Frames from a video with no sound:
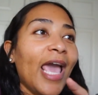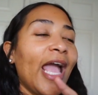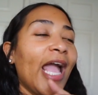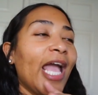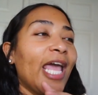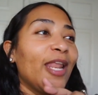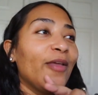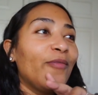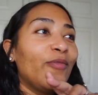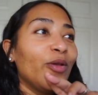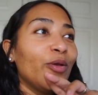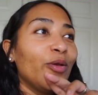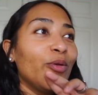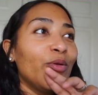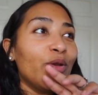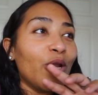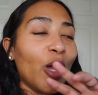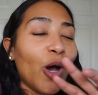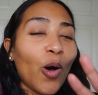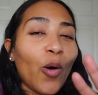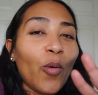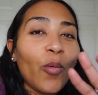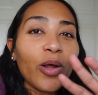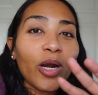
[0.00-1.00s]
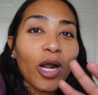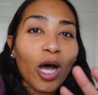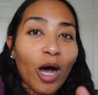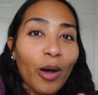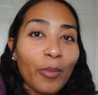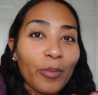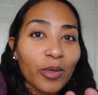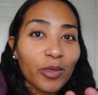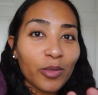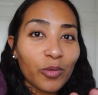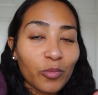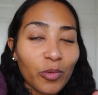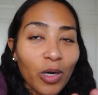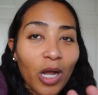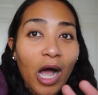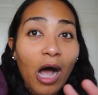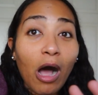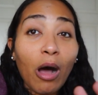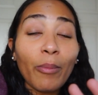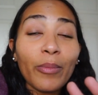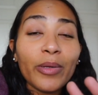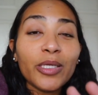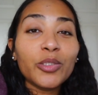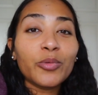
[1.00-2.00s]
And if you know what
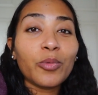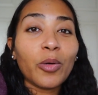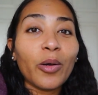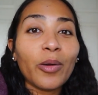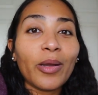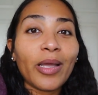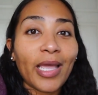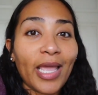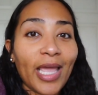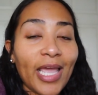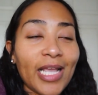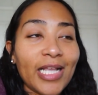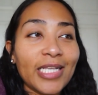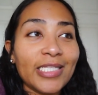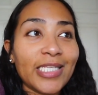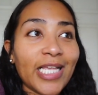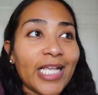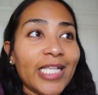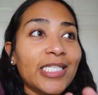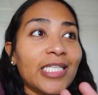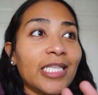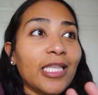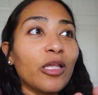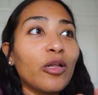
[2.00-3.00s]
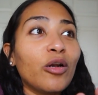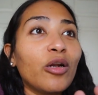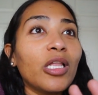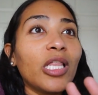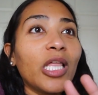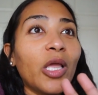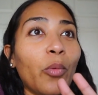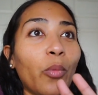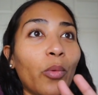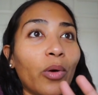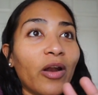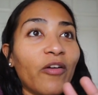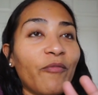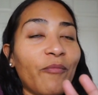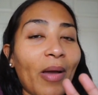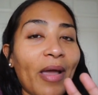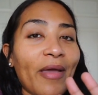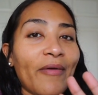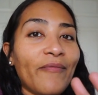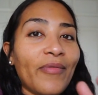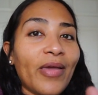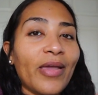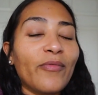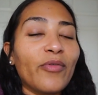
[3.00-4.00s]
almond roca is, it's literally one of my
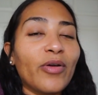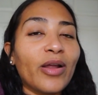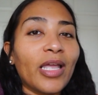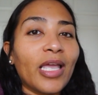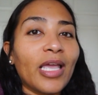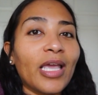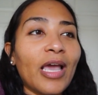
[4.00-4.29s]
favorite